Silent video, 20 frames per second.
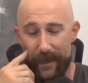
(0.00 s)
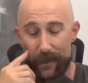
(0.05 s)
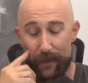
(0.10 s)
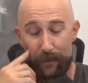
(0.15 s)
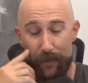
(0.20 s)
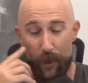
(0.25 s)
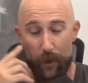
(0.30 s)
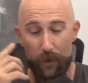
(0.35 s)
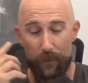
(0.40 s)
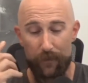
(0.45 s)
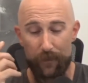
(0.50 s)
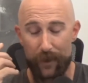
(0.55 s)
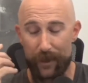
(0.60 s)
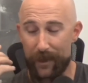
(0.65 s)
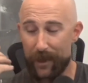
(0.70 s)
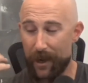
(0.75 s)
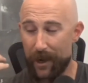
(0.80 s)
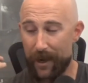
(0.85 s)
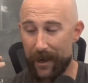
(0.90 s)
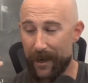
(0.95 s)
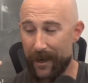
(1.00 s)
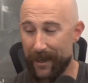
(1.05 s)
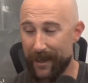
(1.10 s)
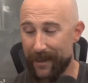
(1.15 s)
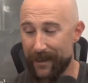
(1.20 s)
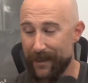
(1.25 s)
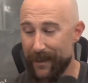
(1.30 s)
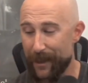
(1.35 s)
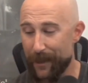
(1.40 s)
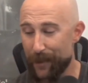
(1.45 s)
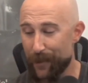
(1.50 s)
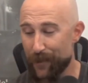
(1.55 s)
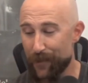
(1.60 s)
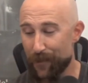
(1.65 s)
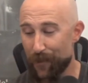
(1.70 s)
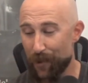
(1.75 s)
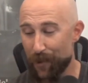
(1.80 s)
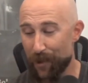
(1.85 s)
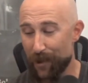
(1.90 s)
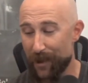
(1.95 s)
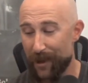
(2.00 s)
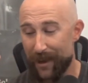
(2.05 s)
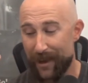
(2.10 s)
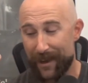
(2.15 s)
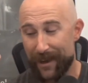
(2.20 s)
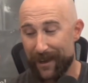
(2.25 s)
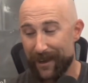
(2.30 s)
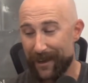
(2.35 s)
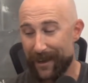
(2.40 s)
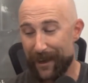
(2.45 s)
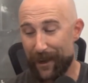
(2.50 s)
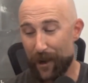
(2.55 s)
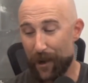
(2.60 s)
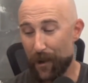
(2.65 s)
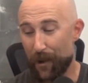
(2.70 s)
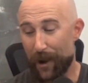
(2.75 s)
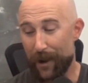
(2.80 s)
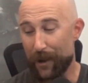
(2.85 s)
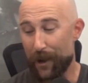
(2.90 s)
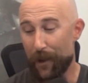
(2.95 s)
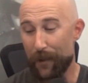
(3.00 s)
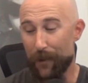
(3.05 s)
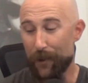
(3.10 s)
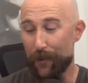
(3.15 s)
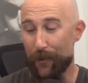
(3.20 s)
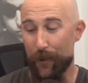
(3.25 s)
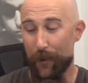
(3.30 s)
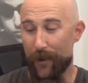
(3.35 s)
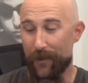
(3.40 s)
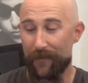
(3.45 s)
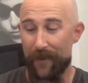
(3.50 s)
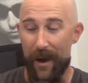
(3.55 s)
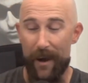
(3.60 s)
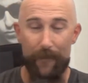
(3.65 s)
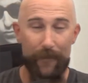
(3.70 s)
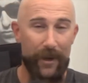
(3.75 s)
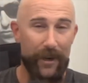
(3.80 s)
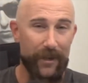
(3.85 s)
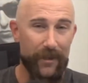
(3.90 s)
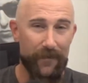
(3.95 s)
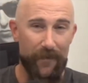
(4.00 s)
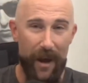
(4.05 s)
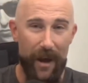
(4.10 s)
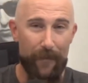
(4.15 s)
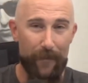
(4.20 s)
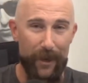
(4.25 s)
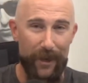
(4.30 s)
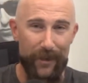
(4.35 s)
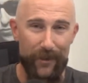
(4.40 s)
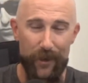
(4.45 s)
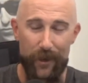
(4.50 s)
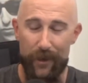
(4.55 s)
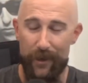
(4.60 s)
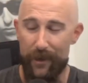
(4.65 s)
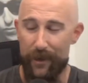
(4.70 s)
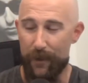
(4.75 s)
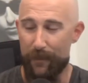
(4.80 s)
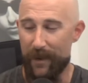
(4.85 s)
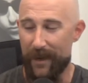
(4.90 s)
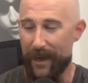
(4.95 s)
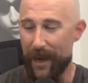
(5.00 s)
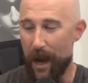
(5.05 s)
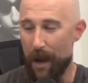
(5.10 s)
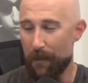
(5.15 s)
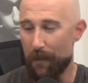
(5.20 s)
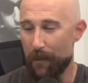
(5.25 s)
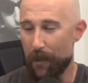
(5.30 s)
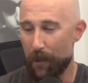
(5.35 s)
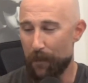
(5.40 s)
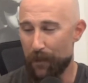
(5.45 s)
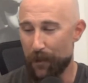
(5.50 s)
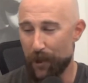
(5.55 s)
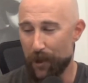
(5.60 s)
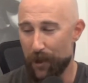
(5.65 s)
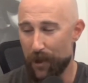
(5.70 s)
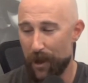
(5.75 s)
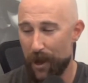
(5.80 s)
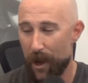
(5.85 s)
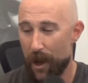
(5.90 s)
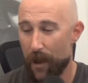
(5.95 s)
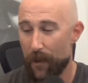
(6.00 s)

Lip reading: It's beautifully done, and it continues for, you know, another 35 minutes, 5 minutes on the big album opener.